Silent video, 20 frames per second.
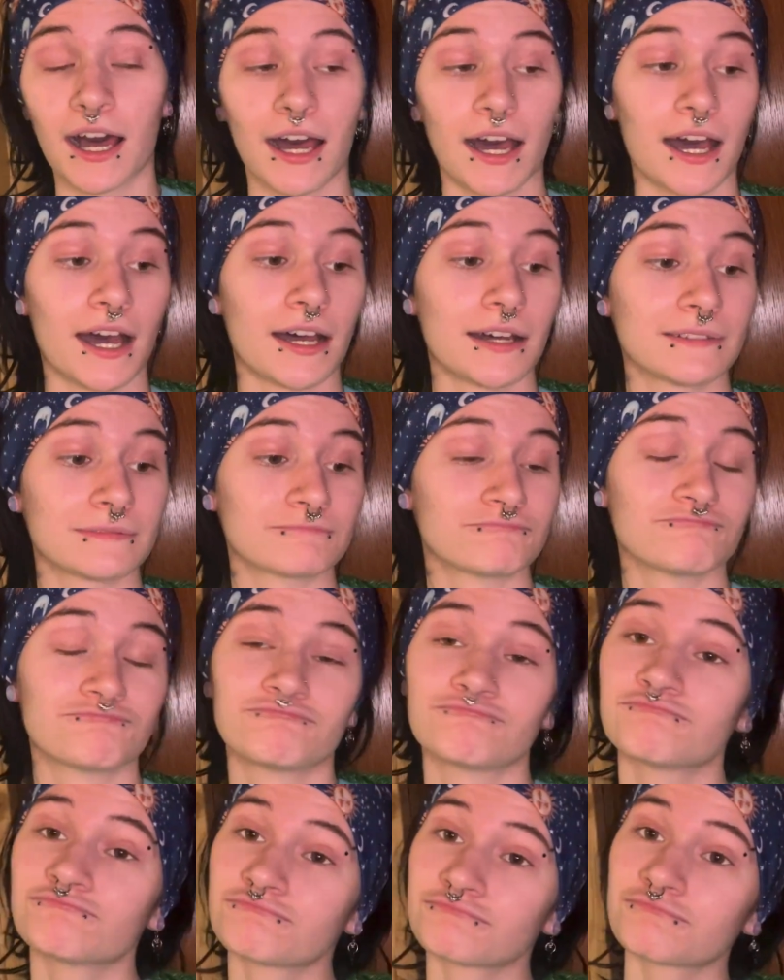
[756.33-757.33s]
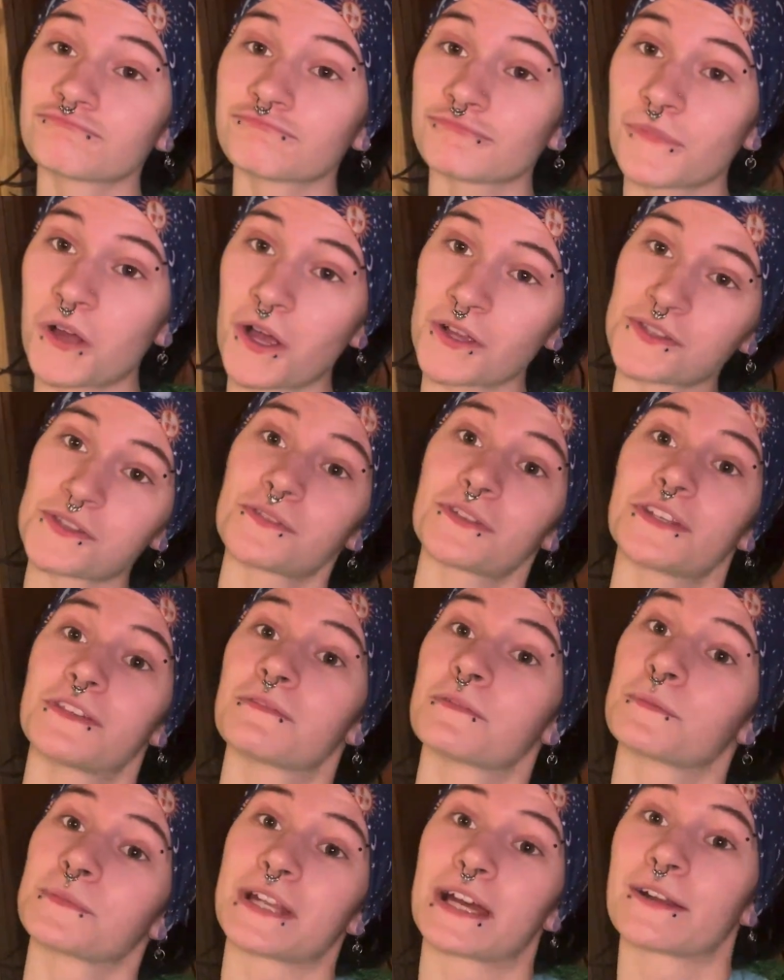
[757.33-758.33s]
um, also leave
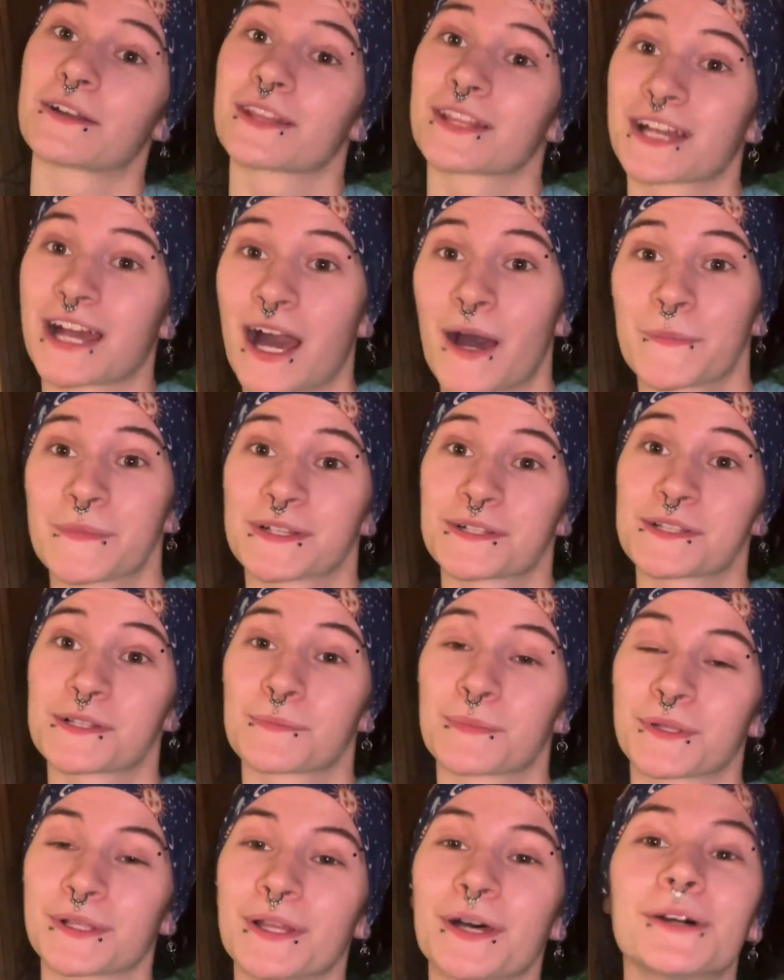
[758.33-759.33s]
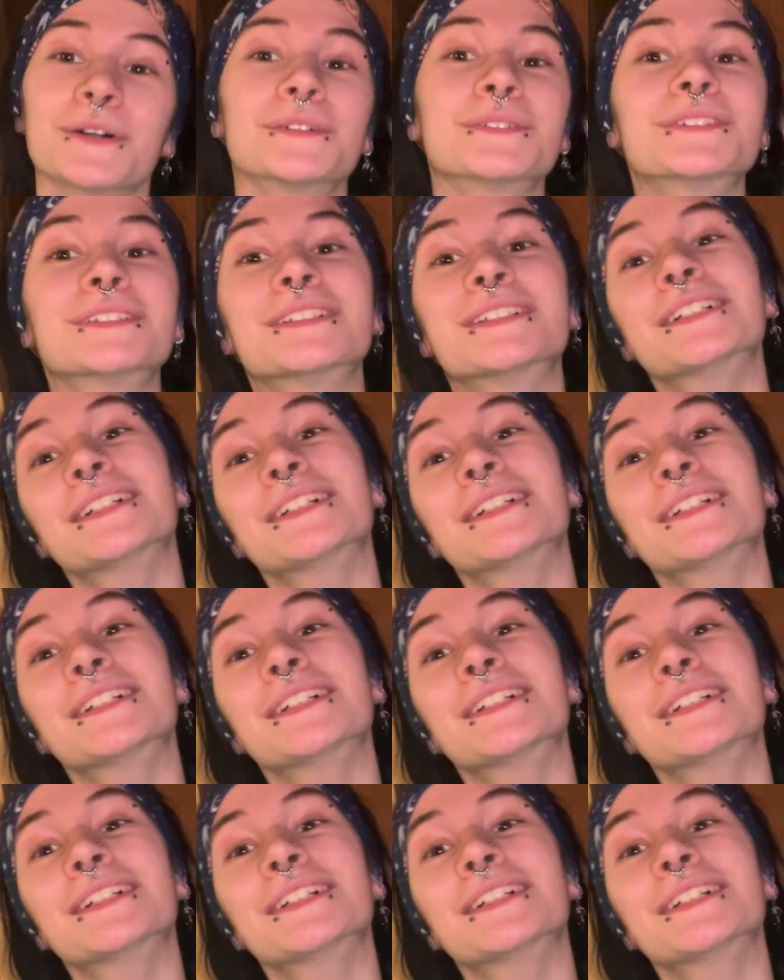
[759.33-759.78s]
them down in the comments below.